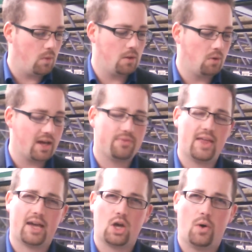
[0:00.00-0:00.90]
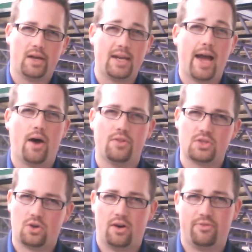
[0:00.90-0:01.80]
We will get that going now. And
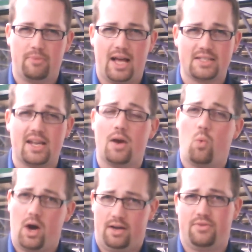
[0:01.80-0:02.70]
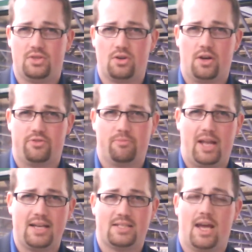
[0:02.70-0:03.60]
the story from last night, one of the stories from
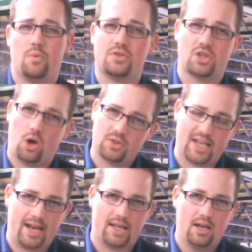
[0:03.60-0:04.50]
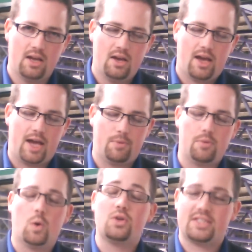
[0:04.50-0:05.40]
last night was goaltending, and
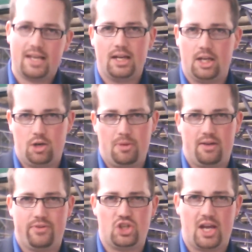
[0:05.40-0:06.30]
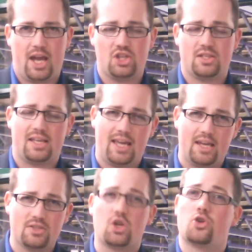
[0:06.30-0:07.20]
we will see a little bit of a change. The
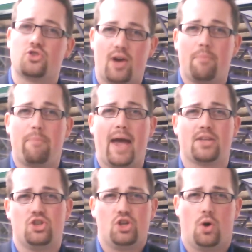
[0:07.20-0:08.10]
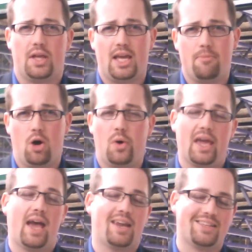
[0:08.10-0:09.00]
Kings go straight back to Jonah
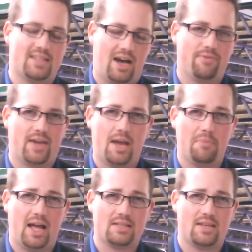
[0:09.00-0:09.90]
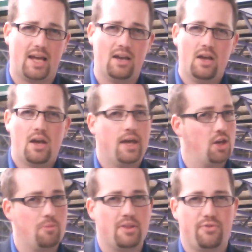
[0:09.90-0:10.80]
Imoo. He had a tough game last night
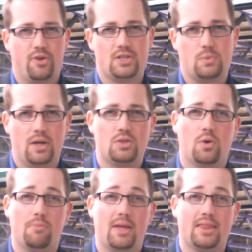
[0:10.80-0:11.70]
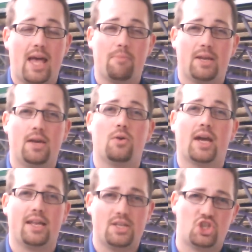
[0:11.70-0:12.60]
and he'll be the first one to admit that, and he'll
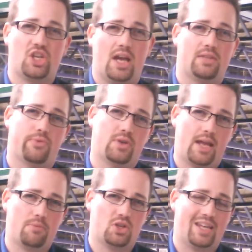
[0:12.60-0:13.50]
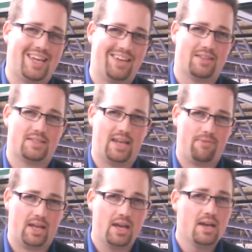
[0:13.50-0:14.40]
get his chance for redemption here this
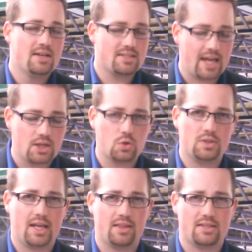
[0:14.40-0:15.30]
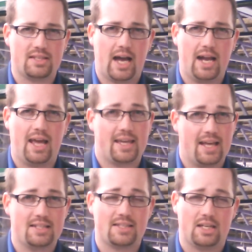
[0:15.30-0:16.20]
evening, scheduled to get the start
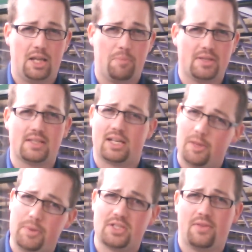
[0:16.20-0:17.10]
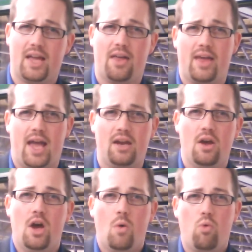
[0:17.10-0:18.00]
against the Clippers. The Clippers, on the other hand,
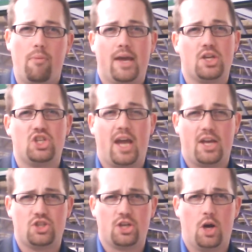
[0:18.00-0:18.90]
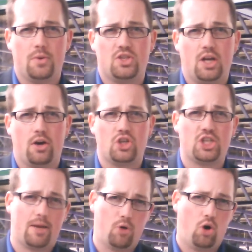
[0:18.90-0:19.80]
will make a change and go with Jared
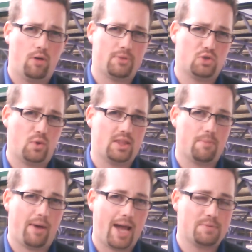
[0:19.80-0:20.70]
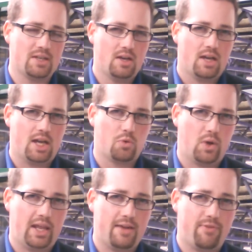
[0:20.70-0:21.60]
Shamerhorn between the pipes in
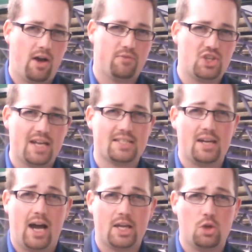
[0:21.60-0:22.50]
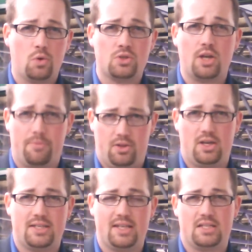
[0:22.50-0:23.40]
relief of Jason Argue, who stopped
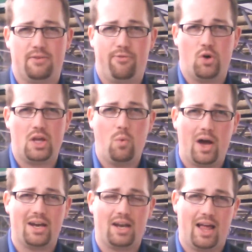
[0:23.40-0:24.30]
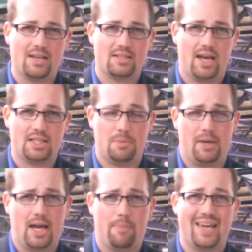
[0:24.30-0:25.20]
36 of 41 last night to
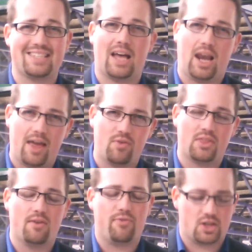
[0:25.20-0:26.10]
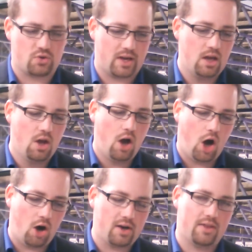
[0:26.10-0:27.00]
pick up his 11th victory
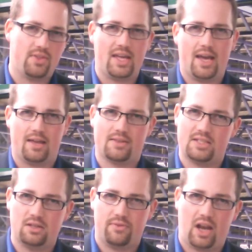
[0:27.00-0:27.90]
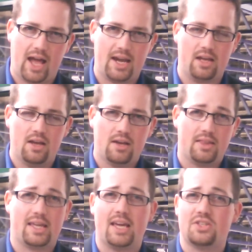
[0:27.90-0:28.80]
on the year. The silver lining,
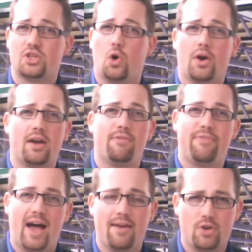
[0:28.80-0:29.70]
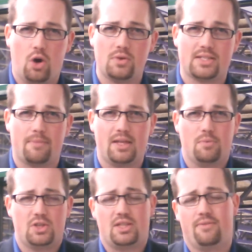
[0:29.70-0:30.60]
the Kings scoring five goals,
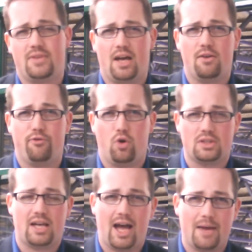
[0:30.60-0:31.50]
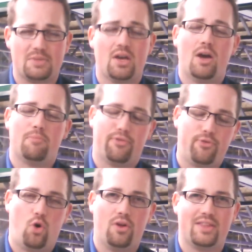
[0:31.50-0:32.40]
something which they've done four times
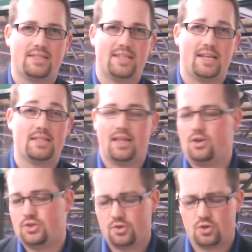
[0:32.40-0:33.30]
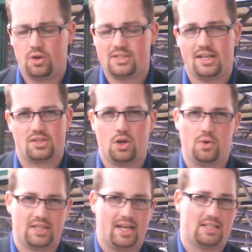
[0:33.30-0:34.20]
before this season. They also scored six
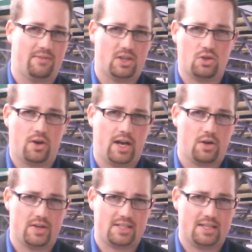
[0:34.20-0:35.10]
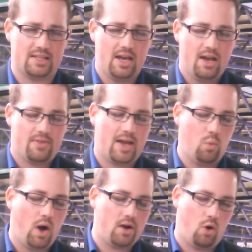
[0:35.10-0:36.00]
goals against the Victoria Grizzlies.
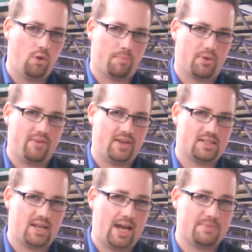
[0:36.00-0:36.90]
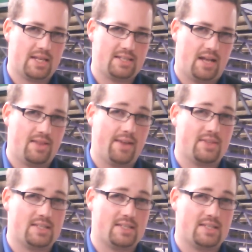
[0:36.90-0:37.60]
They'd won all the previous times they'd done that